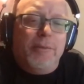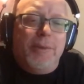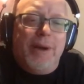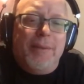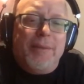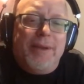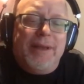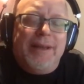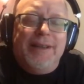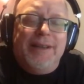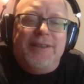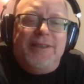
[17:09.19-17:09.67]
I
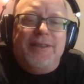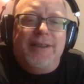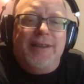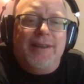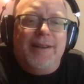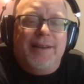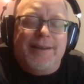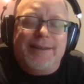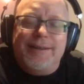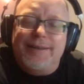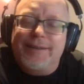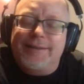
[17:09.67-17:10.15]
mean, it's
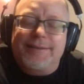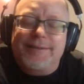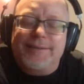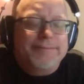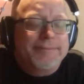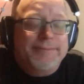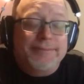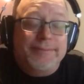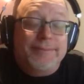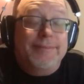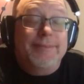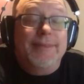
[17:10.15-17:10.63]

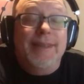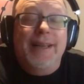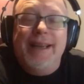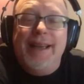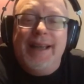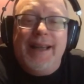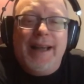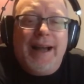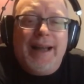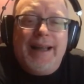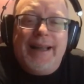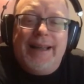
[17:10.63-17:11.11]

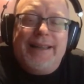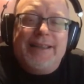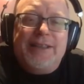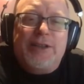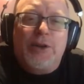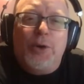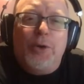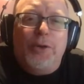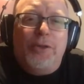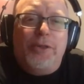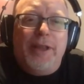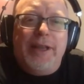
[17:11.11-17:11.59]
this
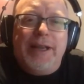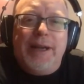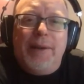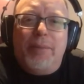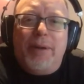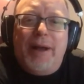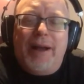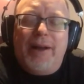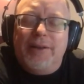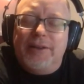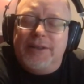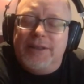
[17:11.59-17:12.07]
whole thing
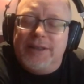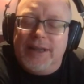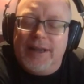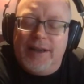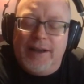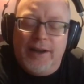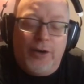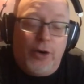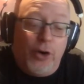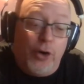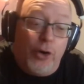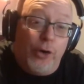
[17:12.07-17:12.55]
about
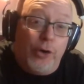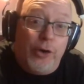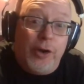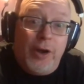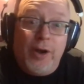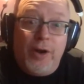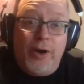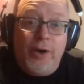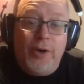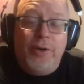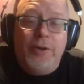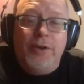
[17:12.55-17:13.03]
oh
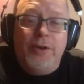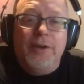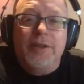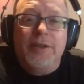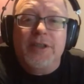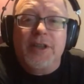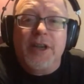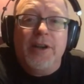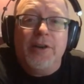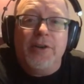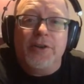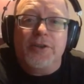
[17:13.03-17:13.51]
no, the
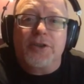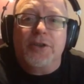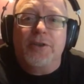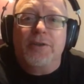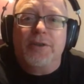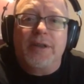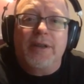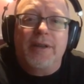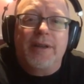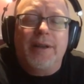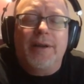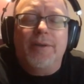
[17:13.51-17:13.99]
sales are
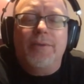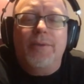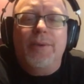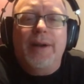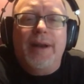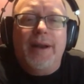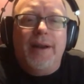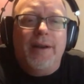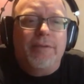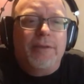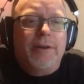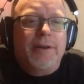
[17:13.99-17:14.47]

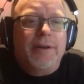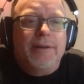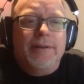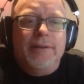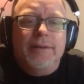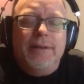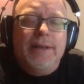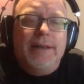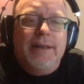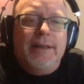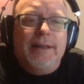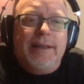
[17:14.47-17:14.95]
whatever.
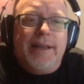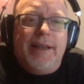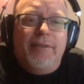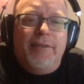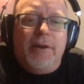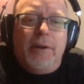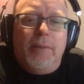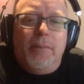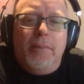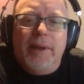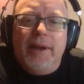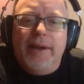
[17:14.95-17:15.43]
Give
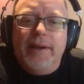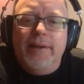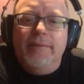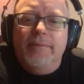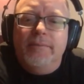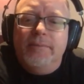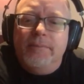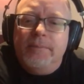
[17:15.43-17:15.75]
it a minute.